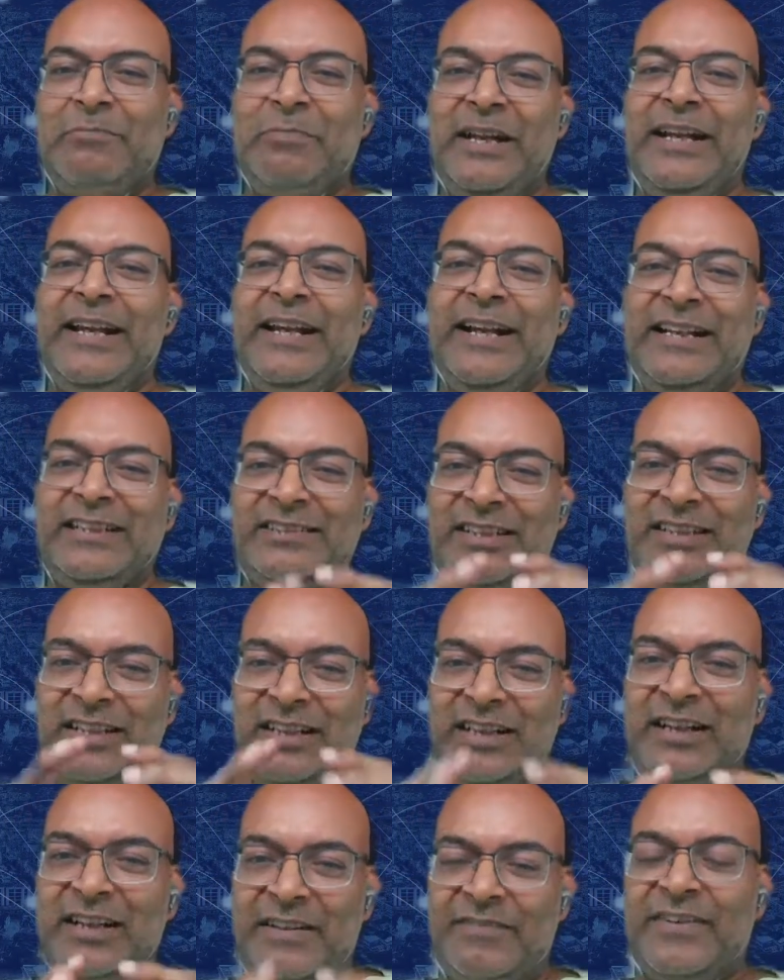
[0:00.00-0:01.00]
meaning is
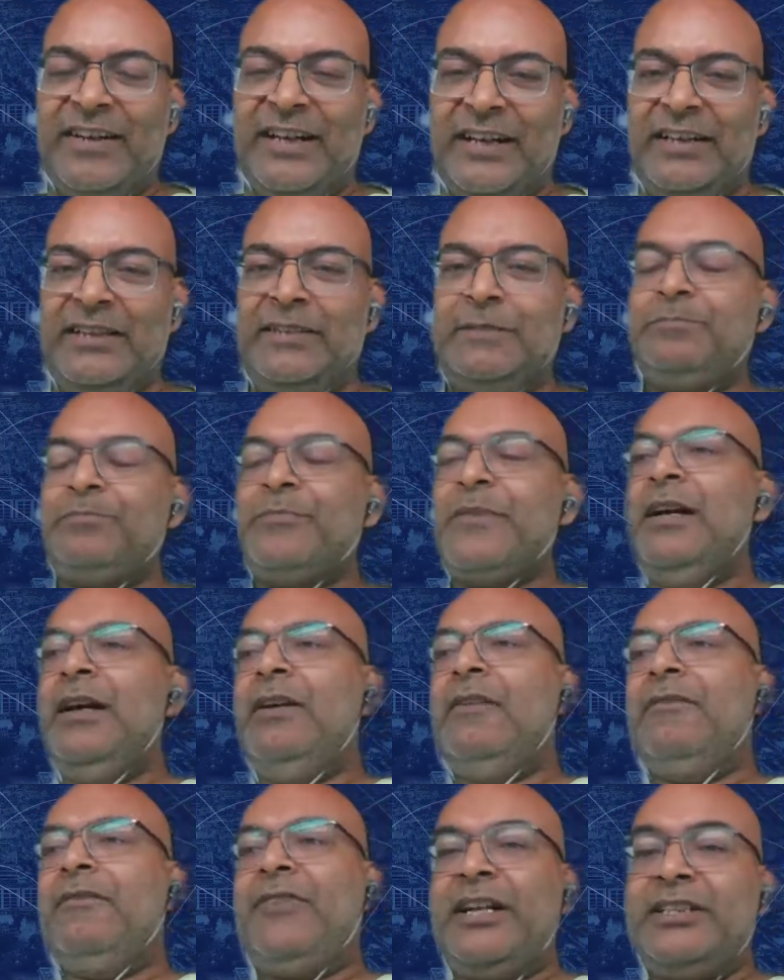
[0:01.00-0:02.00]
little different.
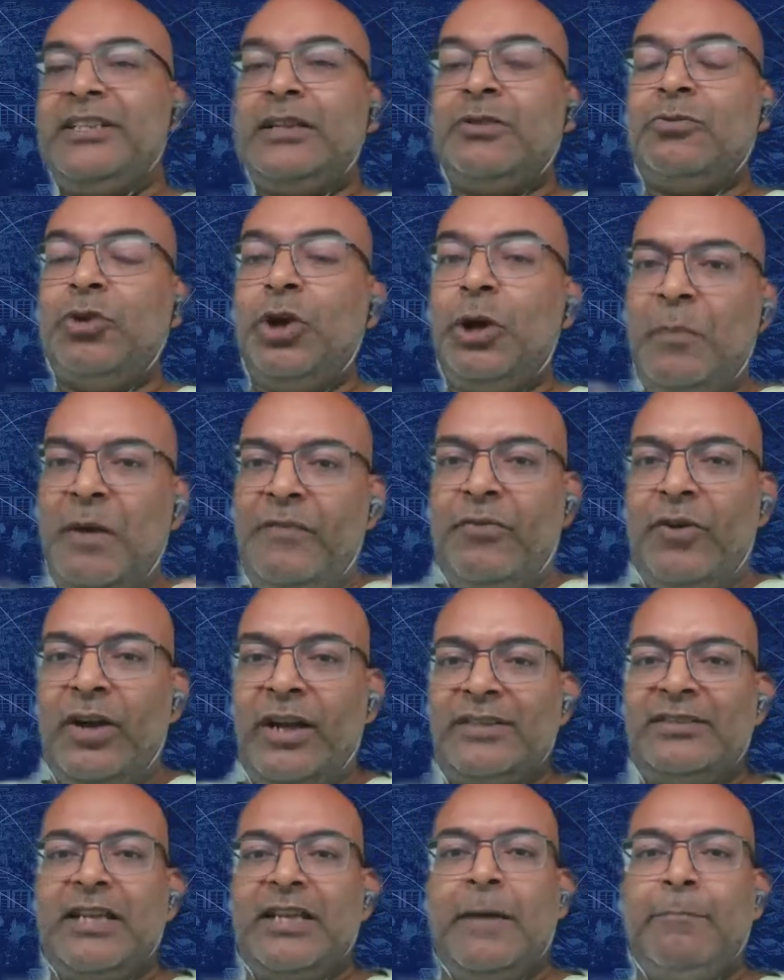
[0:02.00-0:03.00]
Fresher could be, for
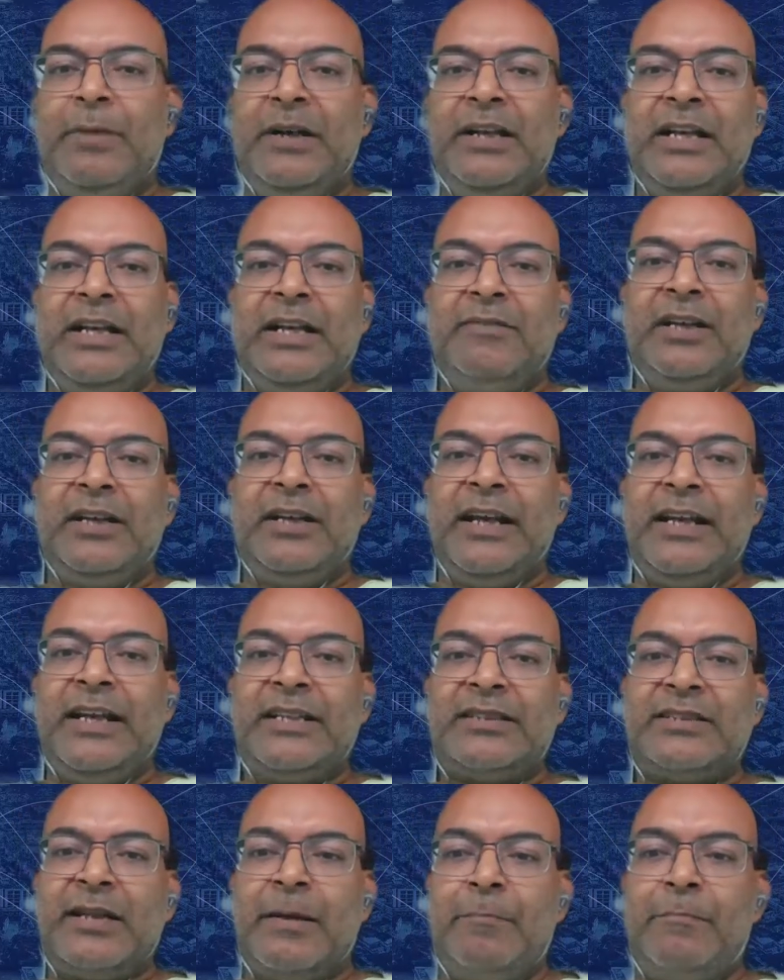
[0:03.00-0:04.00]
example, in our
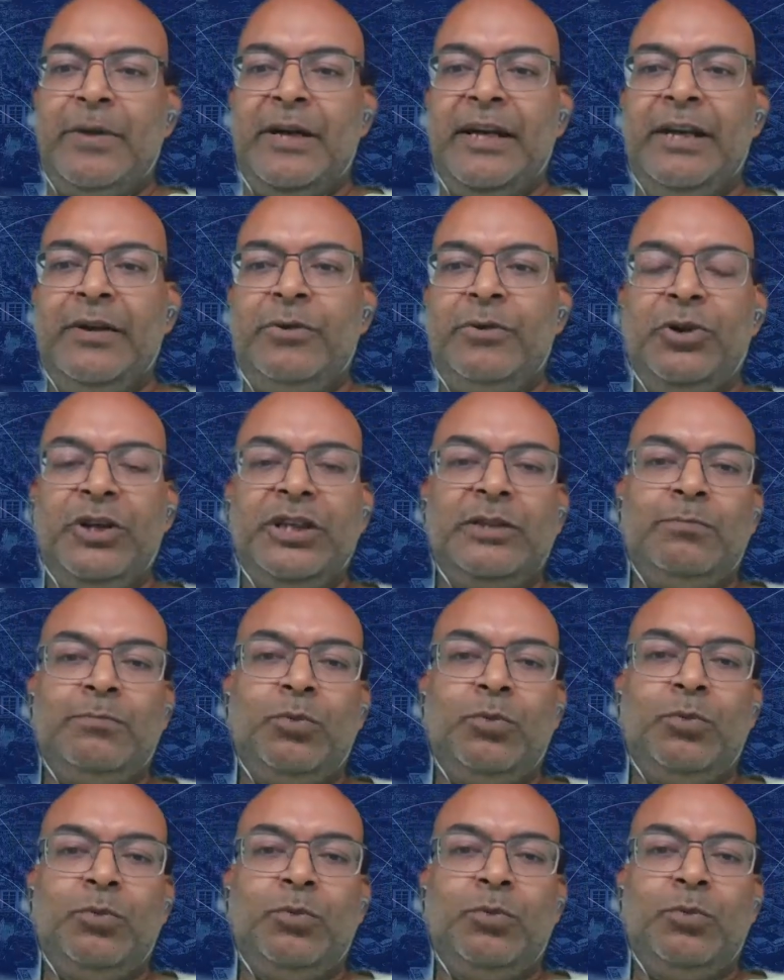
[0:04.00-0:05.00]
case, somebody who is
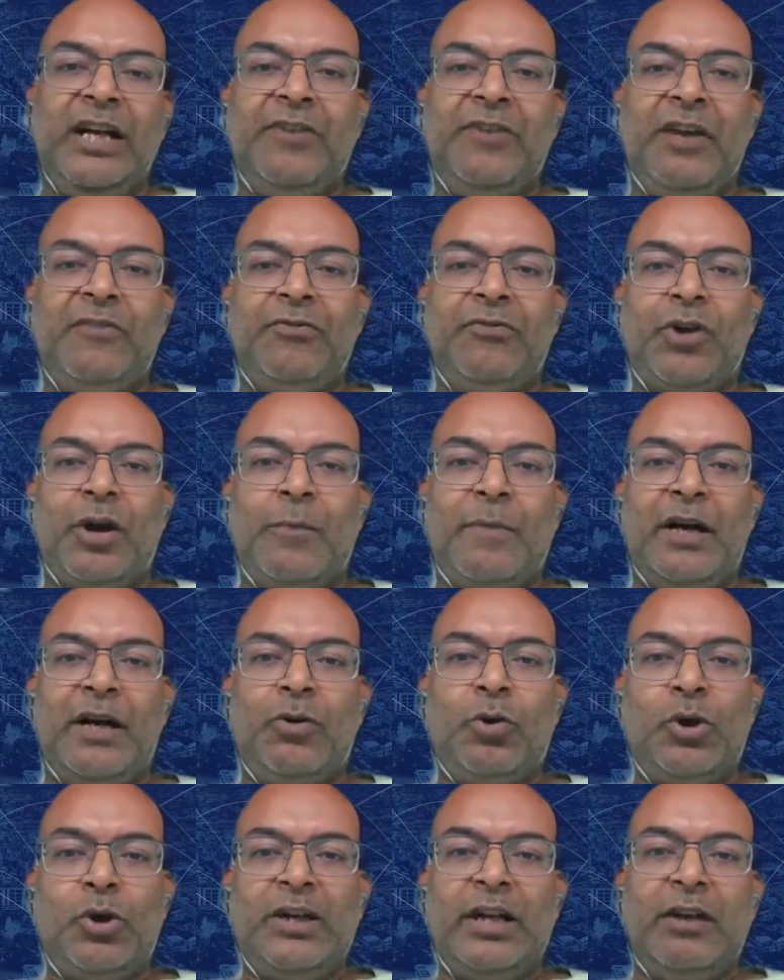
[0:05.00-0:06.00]
moving away from a
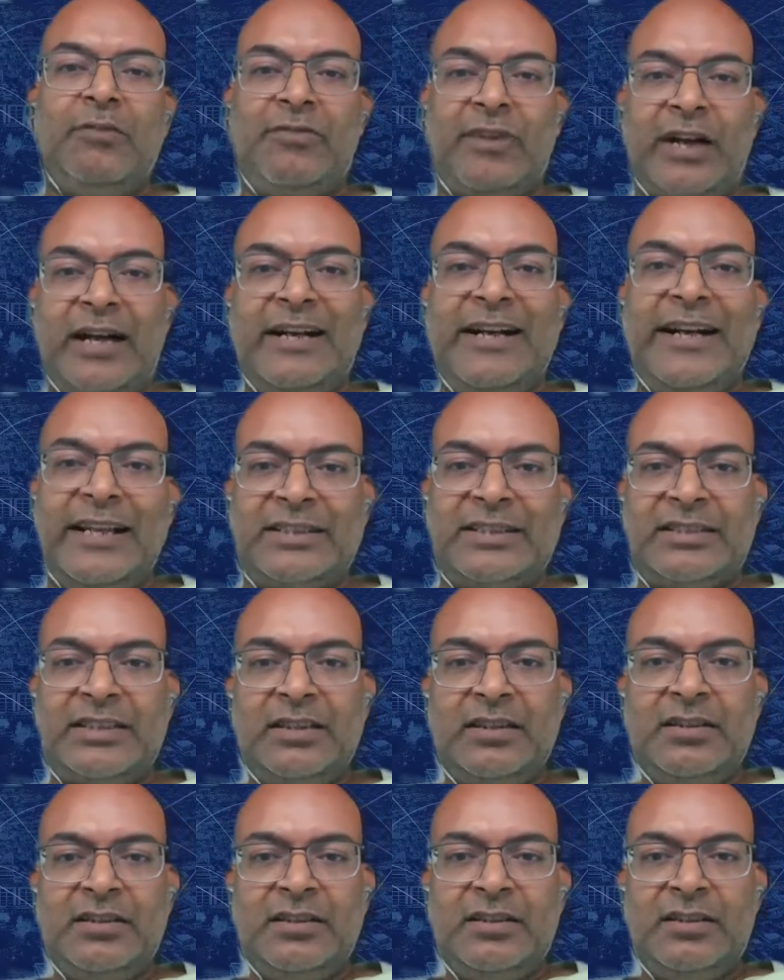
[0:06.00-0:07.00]
hotel front desk